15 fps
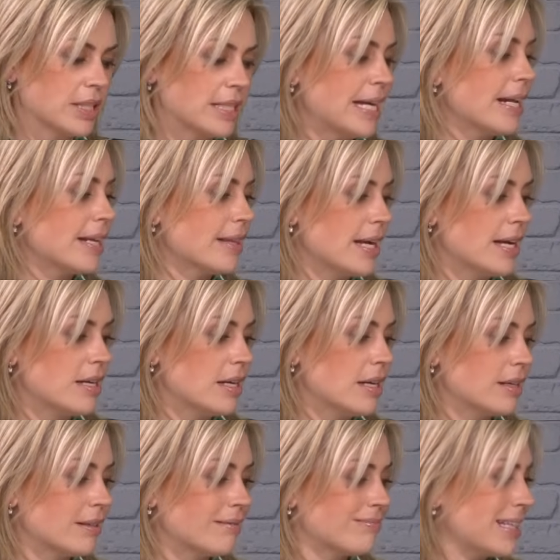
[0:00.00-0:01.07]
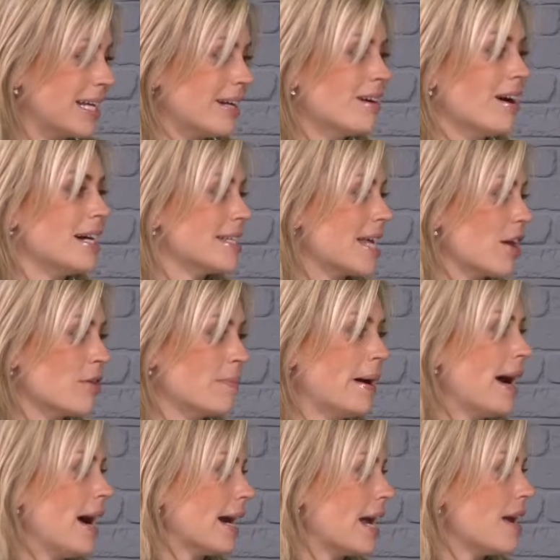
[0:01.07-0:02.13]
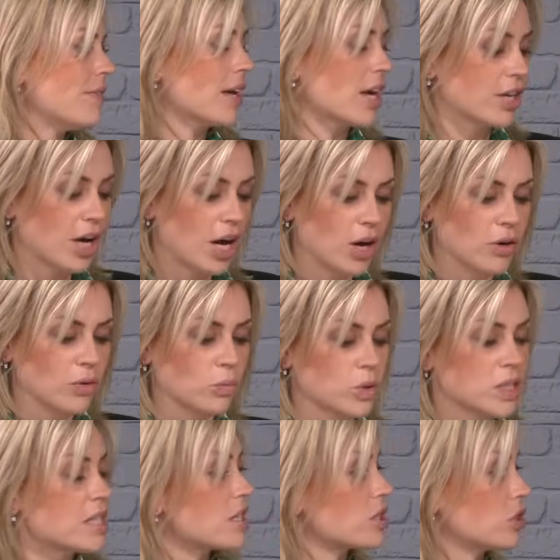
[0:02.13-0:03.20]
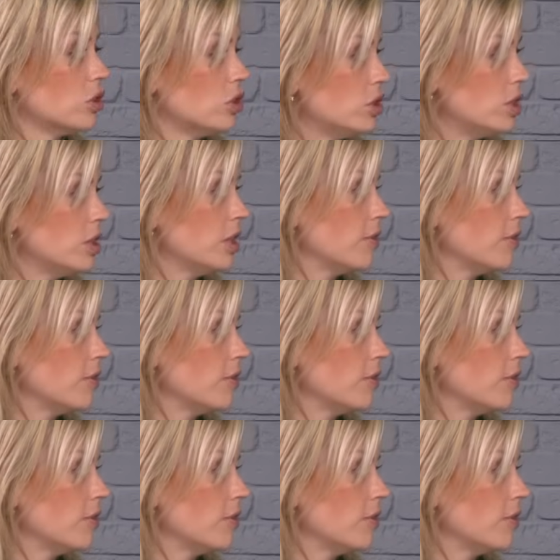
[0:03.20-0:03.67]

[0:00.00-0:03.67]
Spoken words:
Getting guys out on the park, having a go, was this good